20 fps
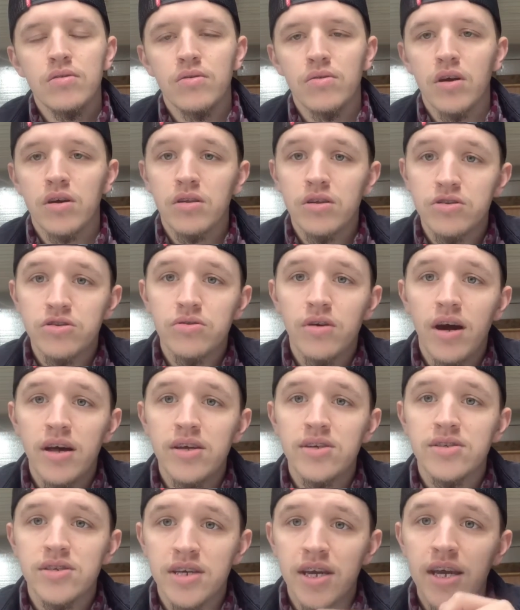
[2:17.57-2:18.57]
they're like, let's try
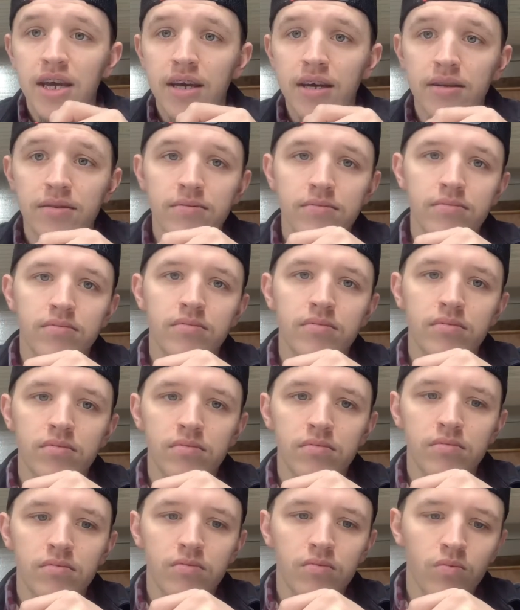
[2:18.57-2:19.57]
this again.
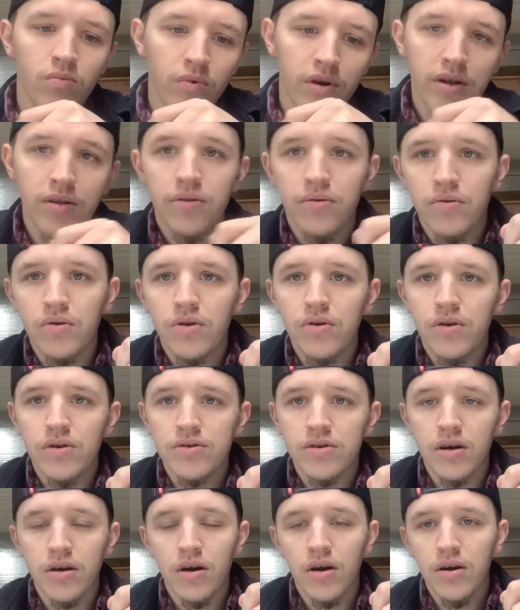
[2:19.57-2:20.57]
Went through. I
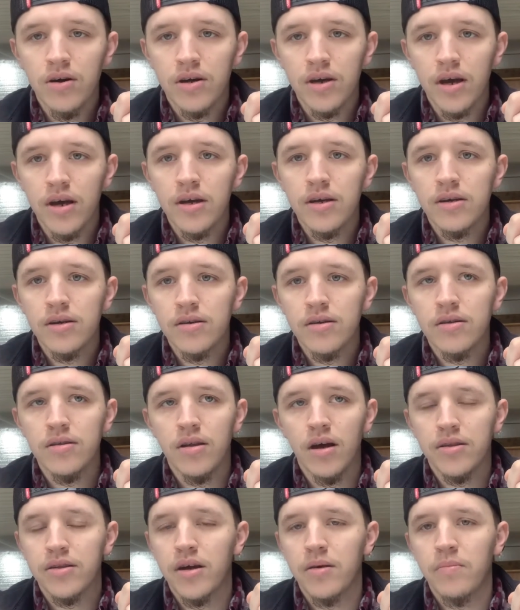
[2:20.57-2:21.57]
was like, okay,
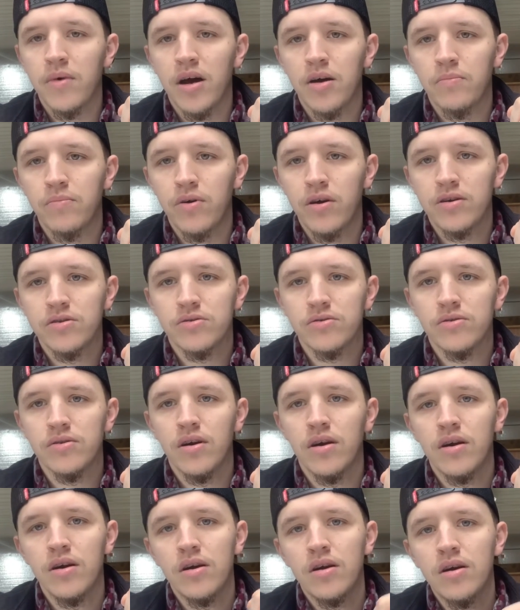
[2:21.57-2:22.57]
not that bad of pressure.